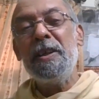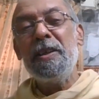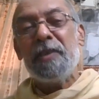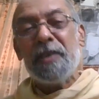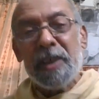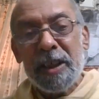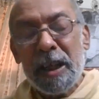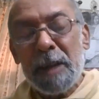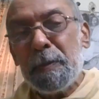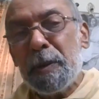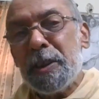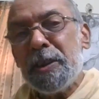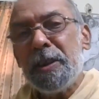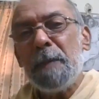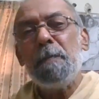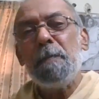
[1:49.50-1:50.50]
Sri
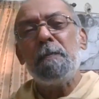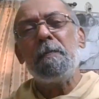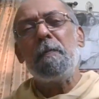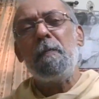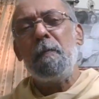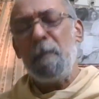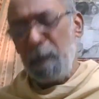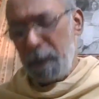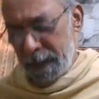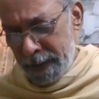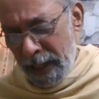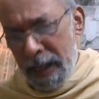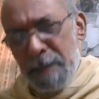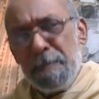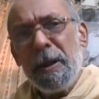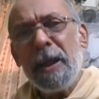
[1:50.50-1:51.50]
Ramakrishna,
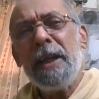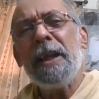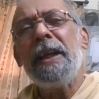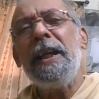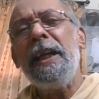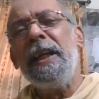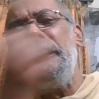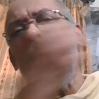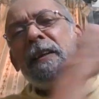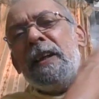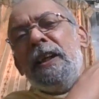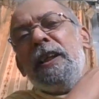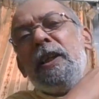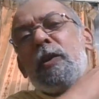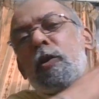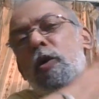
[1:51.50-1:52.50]
time and again,
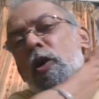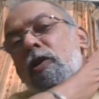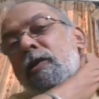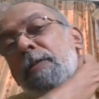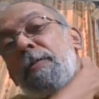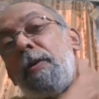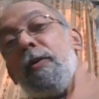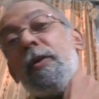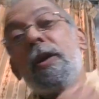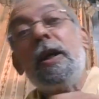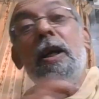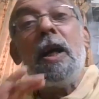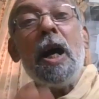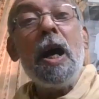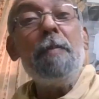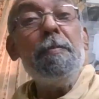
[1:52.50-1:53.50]
he talks about
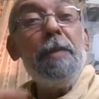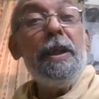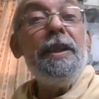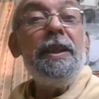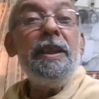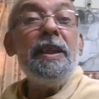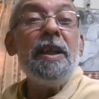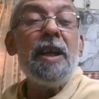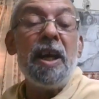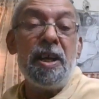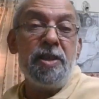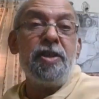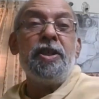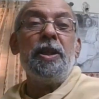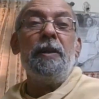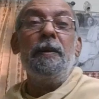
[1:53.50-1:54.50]
Kamini
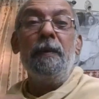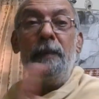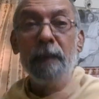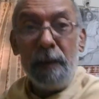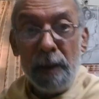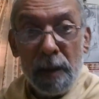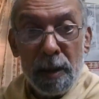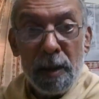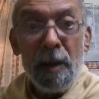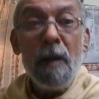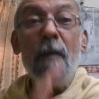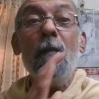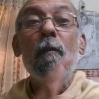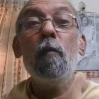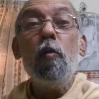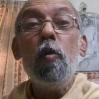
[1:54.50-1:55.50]
Kanchan, the
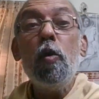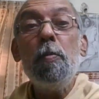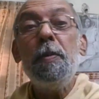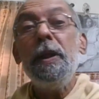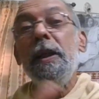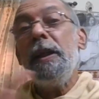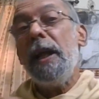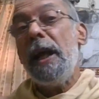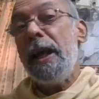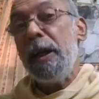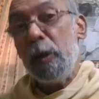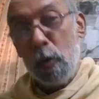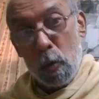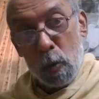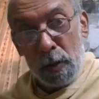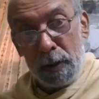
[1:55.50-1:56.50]
woman
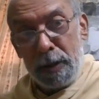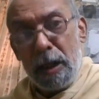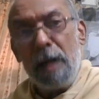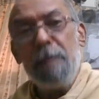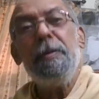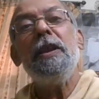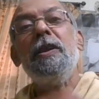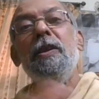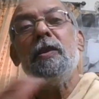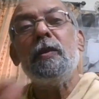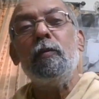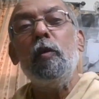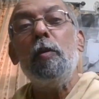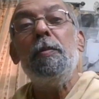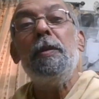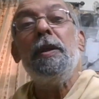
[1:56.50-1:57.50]
and gold. Kamini is
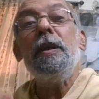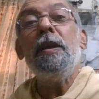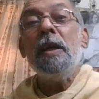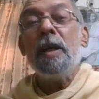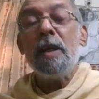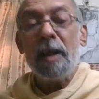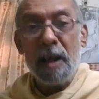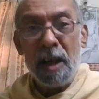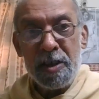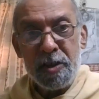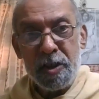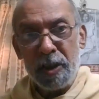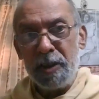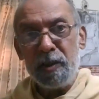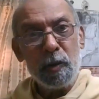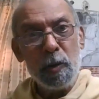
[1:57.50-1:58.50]
woman,
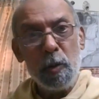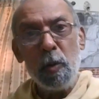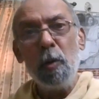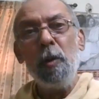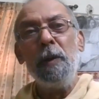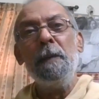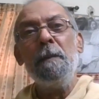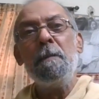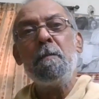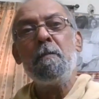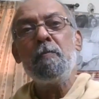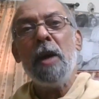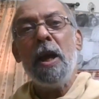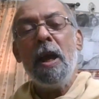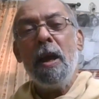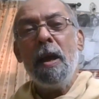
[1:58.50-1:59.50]
Kanchan is gold.
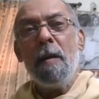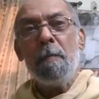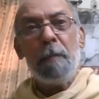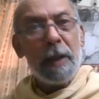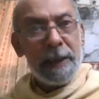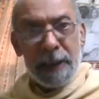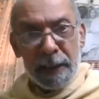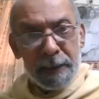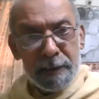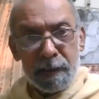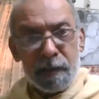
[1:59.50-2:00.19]
But that